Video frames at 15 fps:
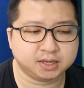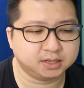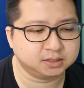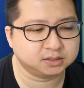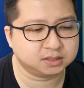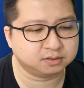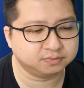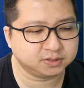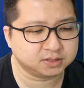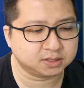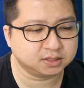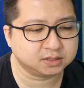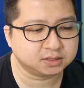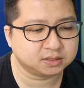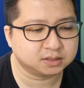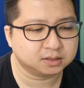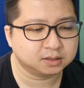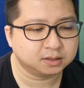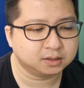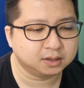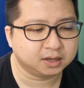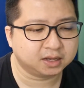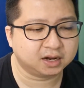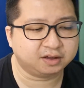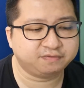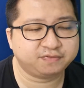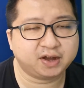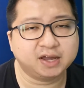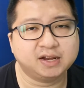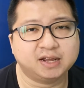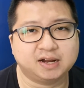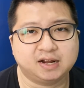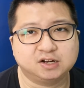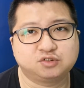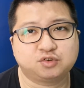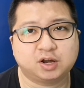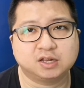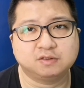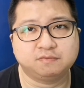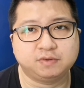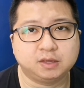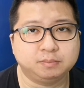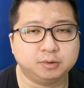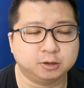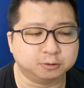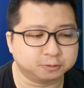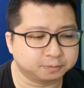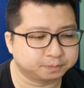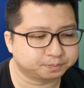and services, and I find that I trust Vimeo.